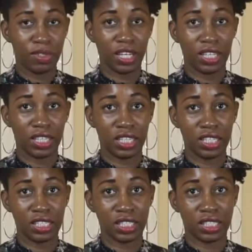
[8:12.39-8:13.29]
that
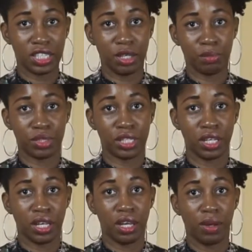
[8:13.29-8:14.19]
these tips
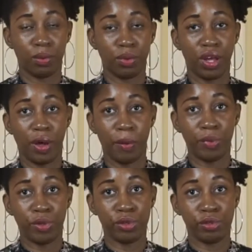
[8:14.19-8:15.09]
will help
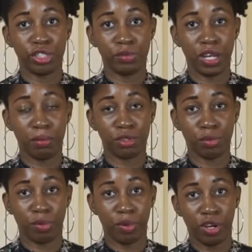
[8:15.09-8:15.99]
you to be able to
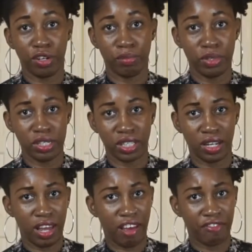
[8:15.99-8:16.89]
prepare your meals a
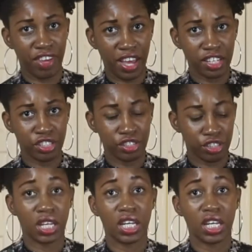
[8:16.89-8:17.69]
lot faster